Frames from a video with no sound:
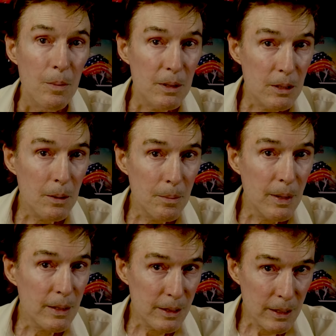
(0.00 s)
But some
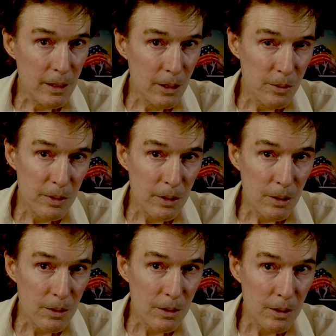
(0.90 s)
may see these
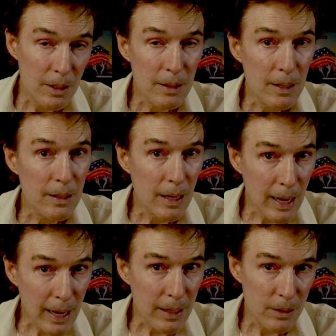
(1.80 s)
results and then
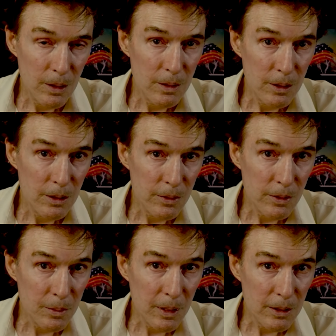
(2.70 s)
act on this
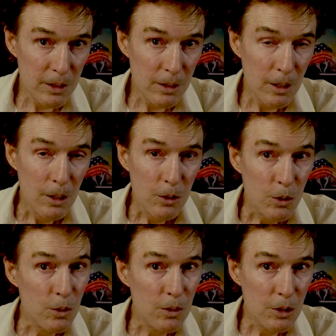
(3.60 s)
information
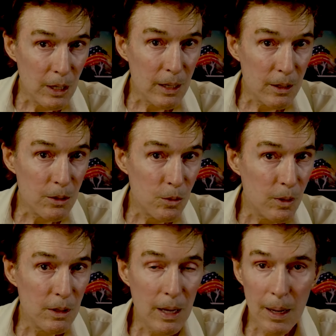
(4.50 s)
to change
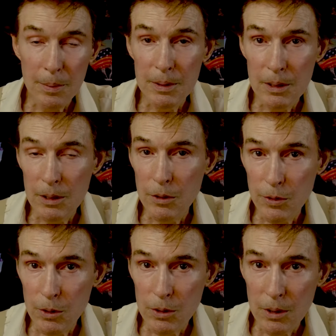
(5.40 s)
what happens in the
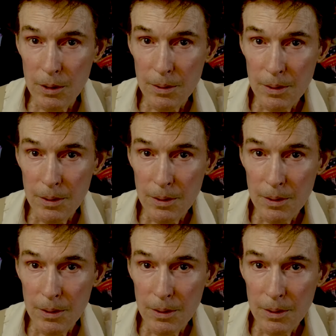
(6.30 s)
future.